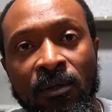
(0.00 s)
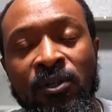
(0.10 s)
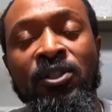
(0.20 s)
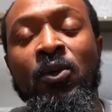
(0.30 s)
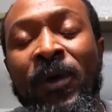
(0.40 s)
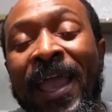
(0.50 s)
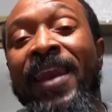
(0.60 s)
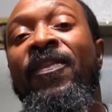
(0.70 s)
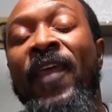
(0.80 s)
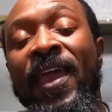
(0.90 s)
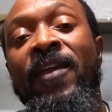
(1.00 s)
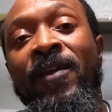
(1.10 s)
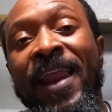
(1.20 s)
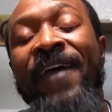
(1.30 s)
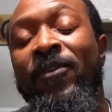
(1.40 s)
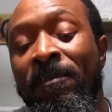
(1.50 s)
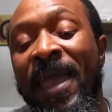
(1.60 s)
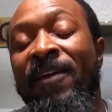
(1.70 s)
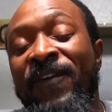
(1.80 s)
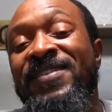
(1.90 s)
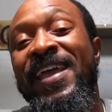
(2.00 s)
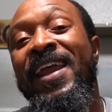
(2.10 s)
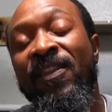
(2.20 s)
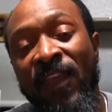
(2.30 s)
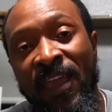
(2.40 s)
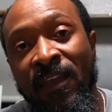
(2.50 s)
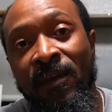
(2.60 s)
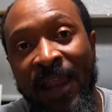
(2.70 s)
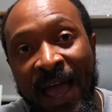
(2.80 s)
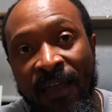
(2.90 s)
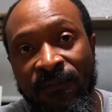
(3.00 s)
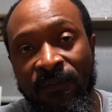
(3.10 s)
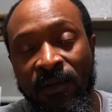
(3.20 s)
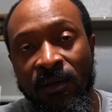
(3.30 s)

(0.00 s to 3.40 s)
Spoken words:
to do anything in your life, to manifest anything in your life.